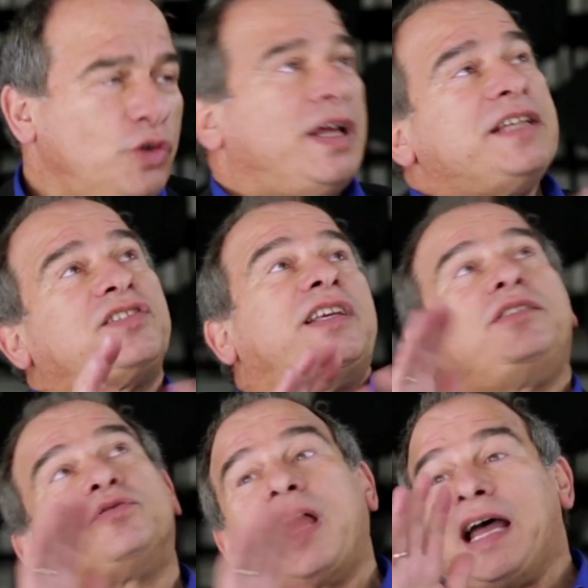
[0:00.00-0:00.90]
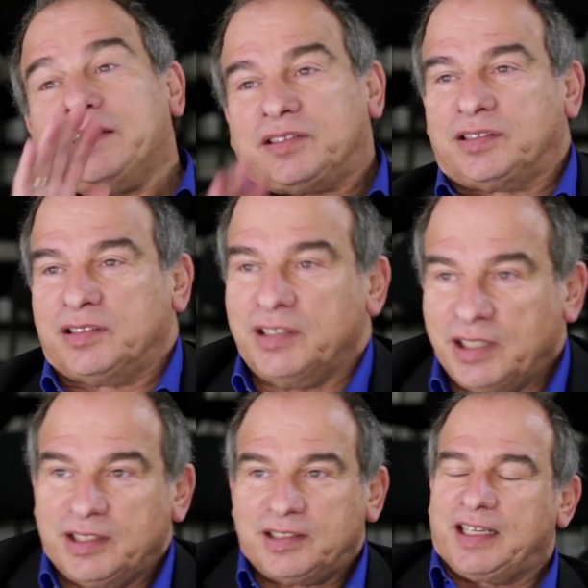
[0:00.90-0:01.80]
Do they still write?
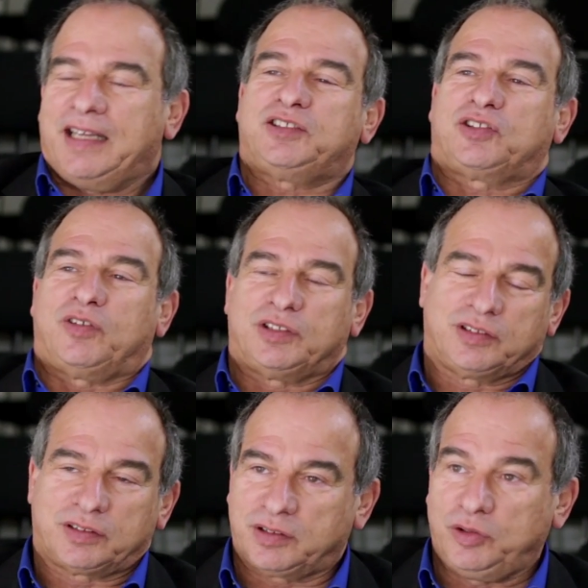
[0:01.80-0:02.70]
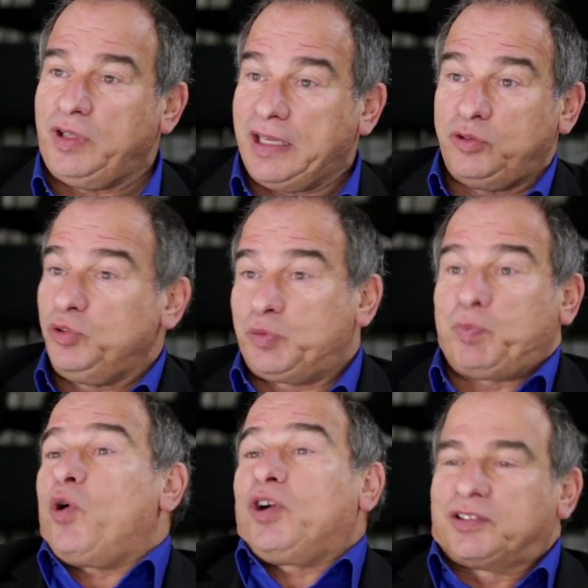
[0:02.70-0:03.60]
And so on. Do they do
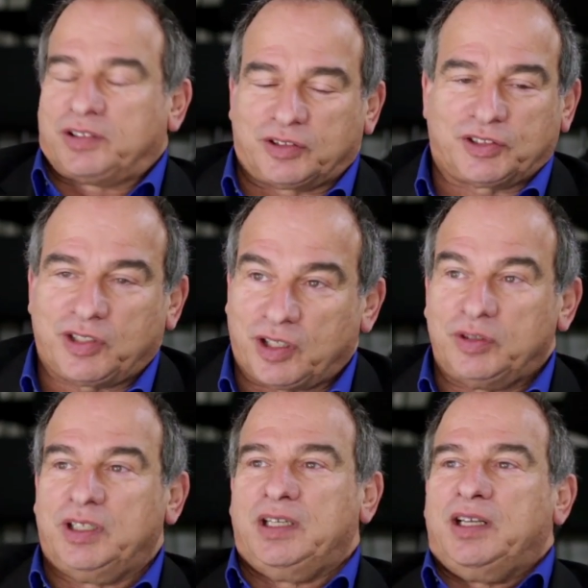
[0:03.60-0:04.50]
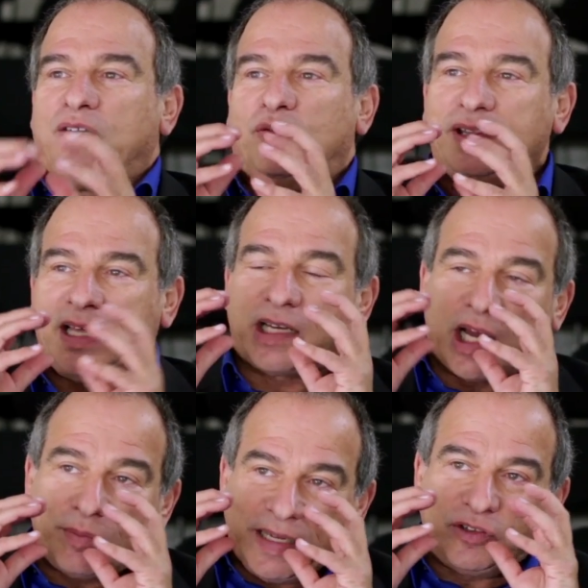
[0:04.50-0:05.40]
sport or so? When they
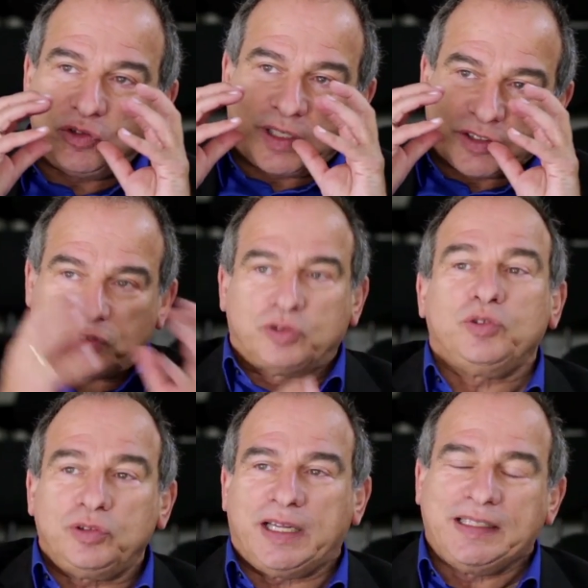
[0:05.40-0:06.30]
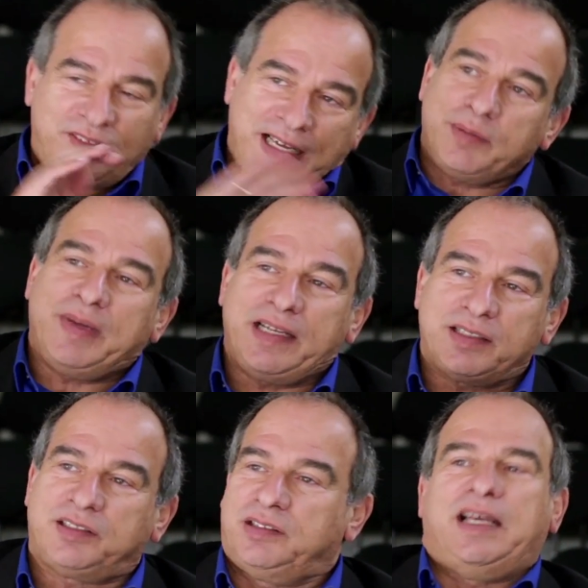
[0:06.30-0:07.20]
come into our school, in ten
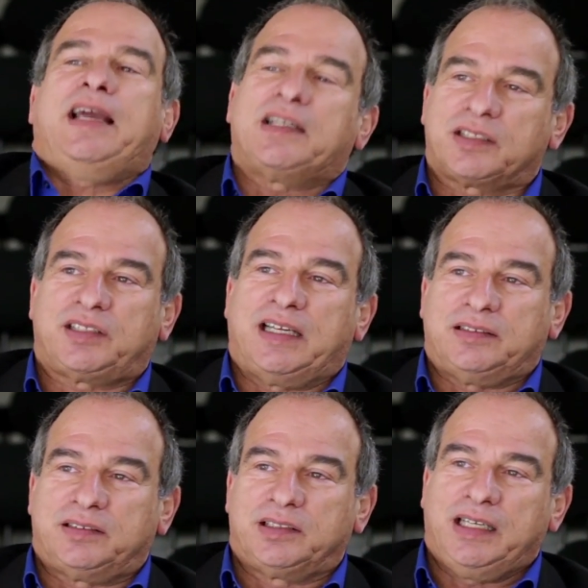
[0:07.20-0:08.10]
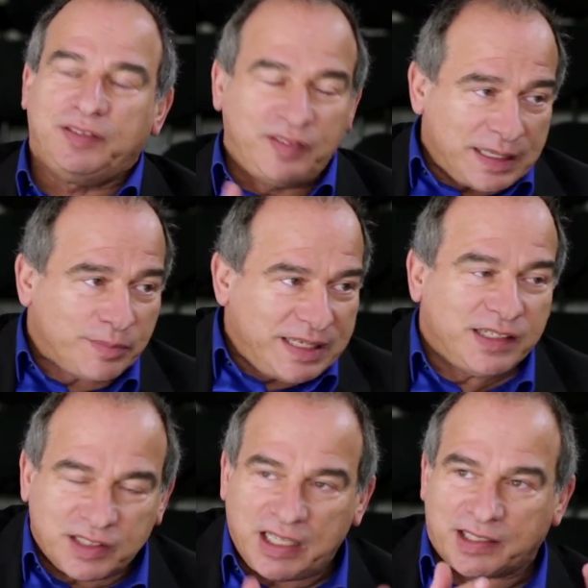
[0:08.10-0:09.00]
minutes they understand. In ten
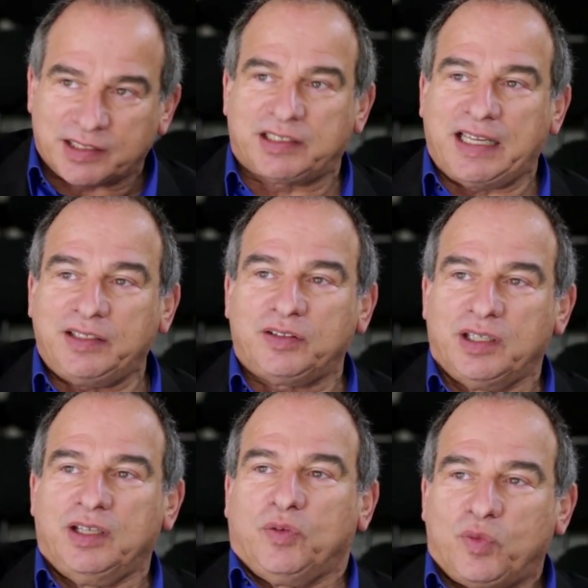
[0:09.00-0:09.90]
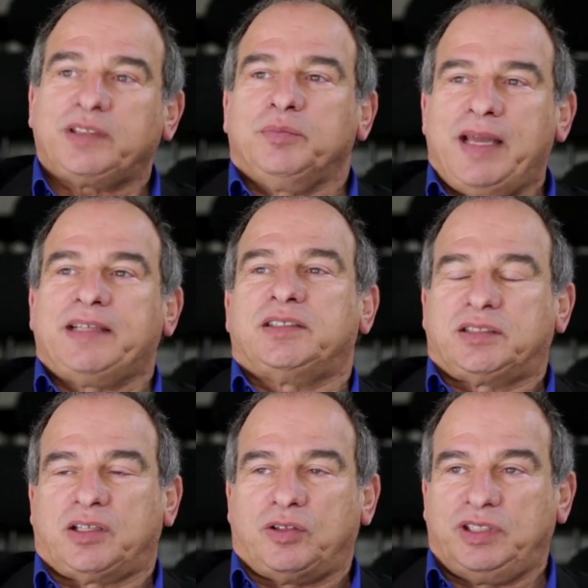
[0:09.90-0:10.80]
minutes they understand what makes
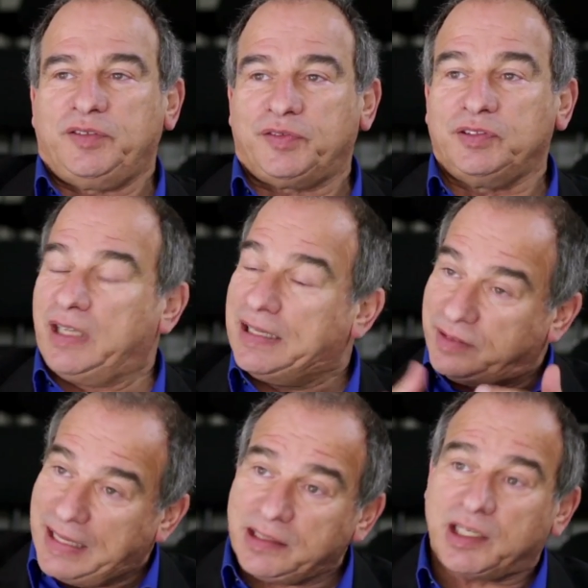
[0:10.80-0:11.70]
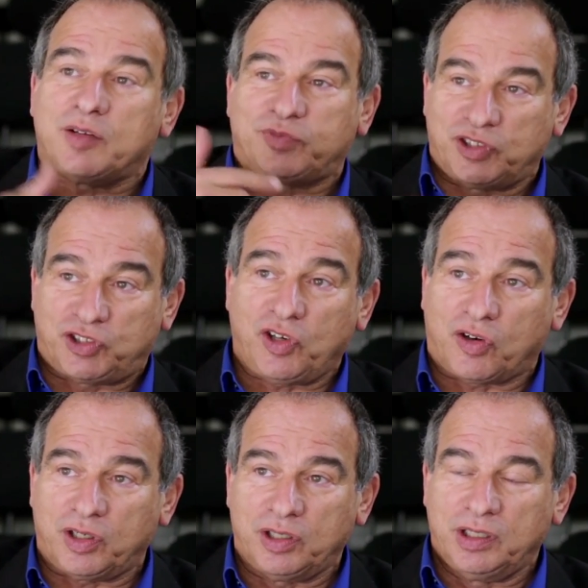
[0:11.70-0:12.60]
it so different, and then comes the
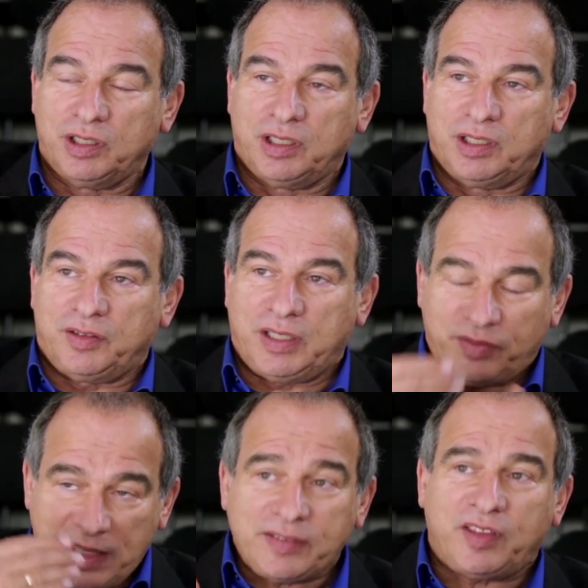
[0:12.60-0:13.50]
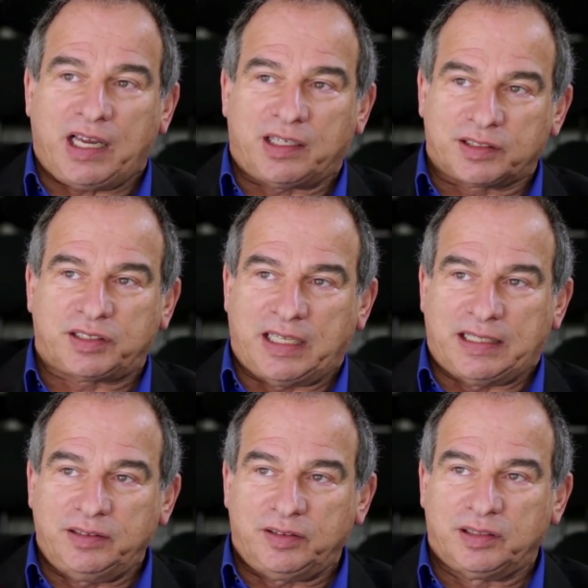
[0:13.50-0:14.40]
shock that then they
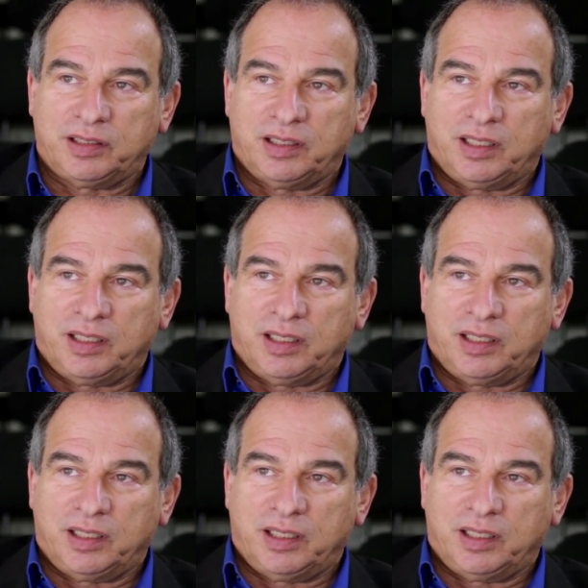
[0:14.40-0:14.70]
understand